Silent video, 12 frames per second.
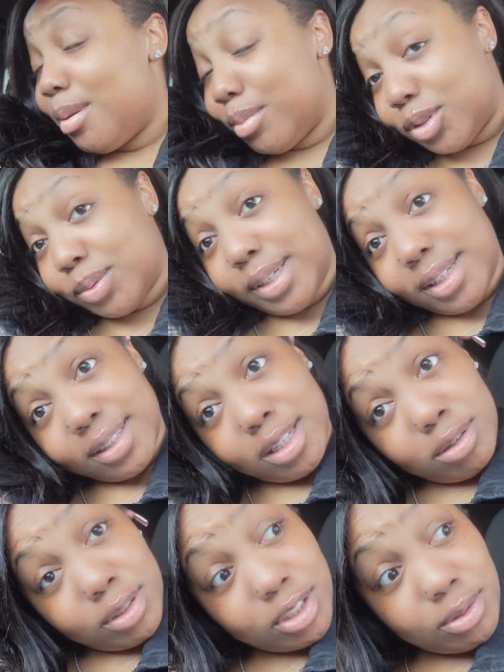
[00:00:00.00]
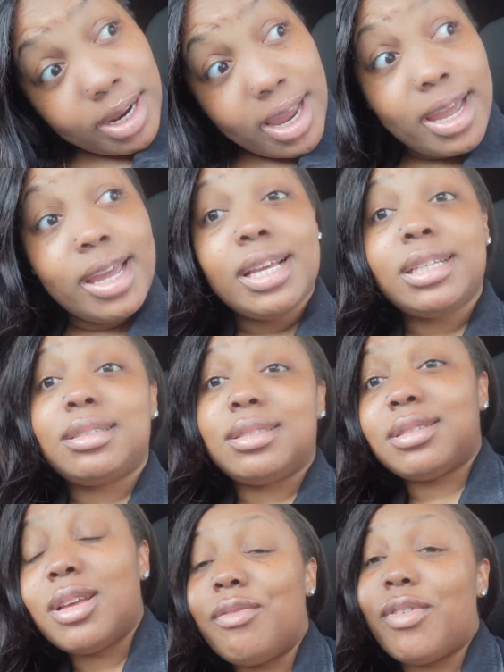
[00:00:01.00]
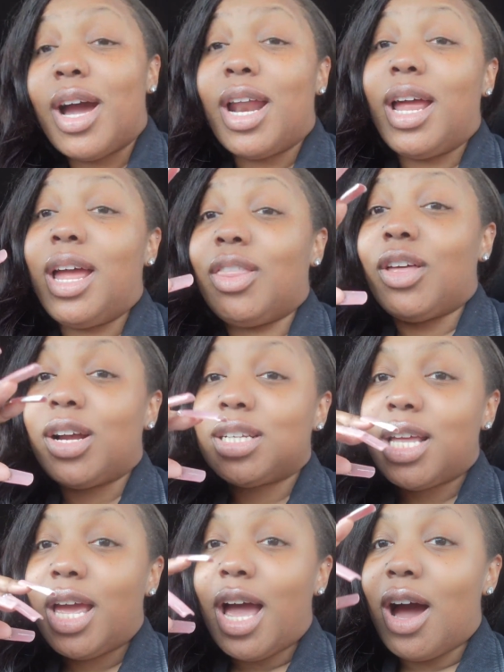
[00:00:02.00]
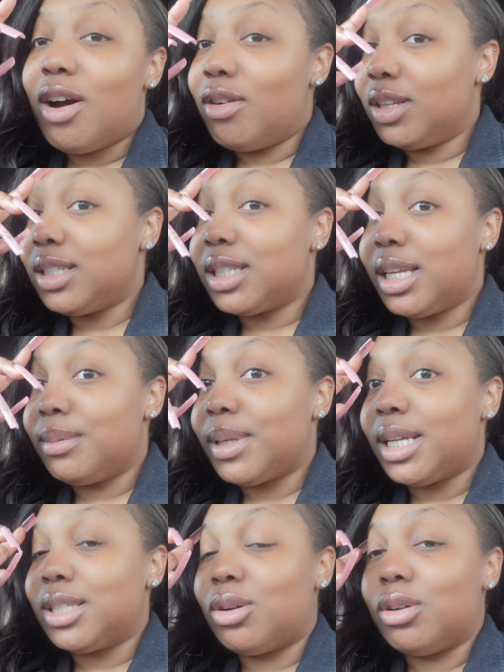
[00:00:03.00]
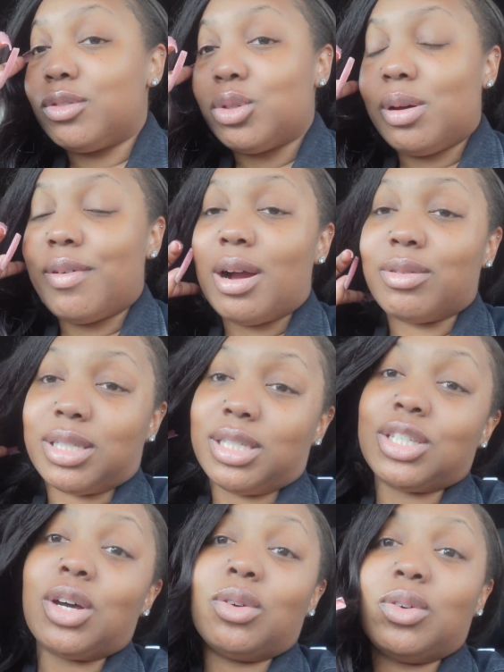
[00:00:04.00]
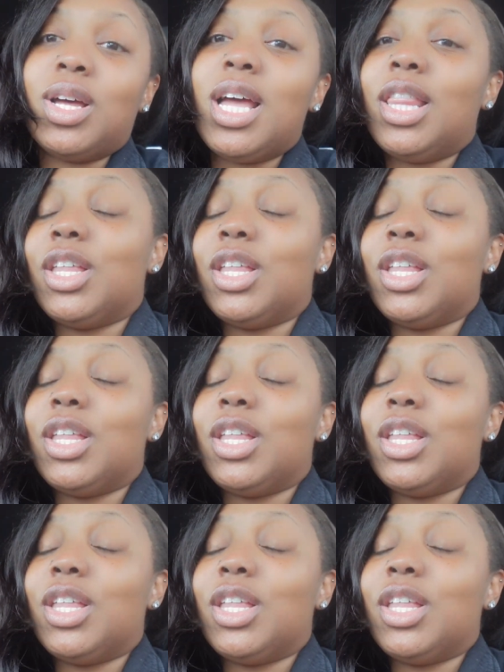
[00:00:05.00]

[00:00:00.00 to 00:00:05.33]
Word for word: Between those two days, Friday and Thursday, I only slept a total of 12 hours in total.